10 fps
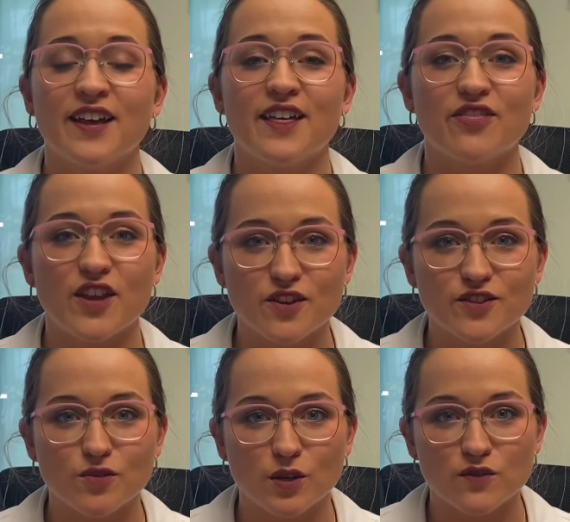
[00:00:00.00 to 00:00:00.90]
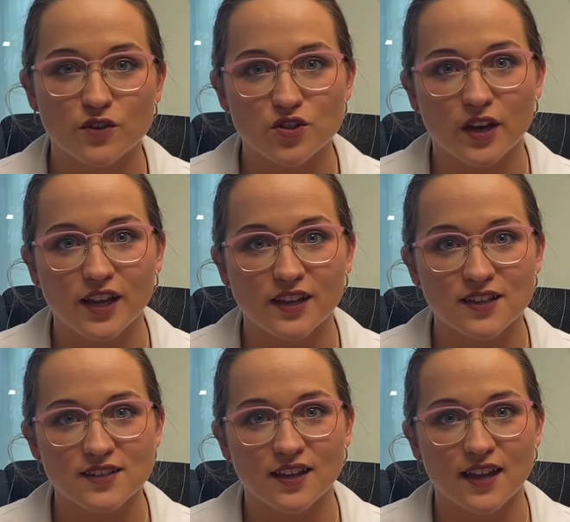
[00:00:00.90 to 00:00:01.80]
Thank you so much for joining
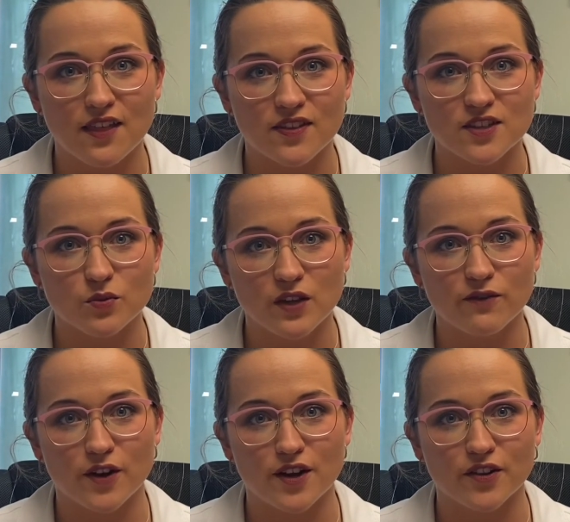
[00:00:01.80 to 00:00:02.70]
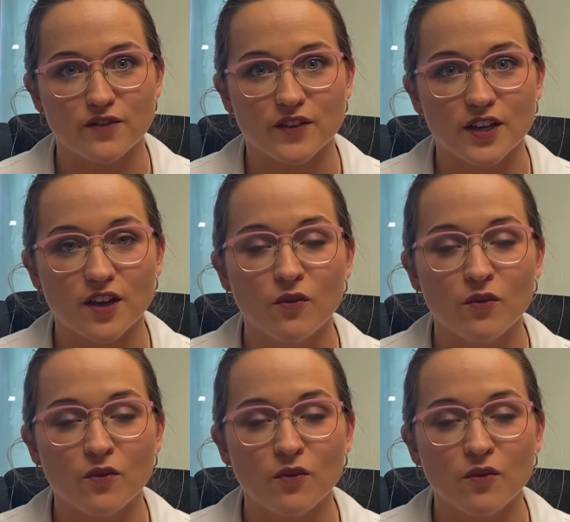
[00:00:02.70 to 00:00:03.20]
us again this week for another video.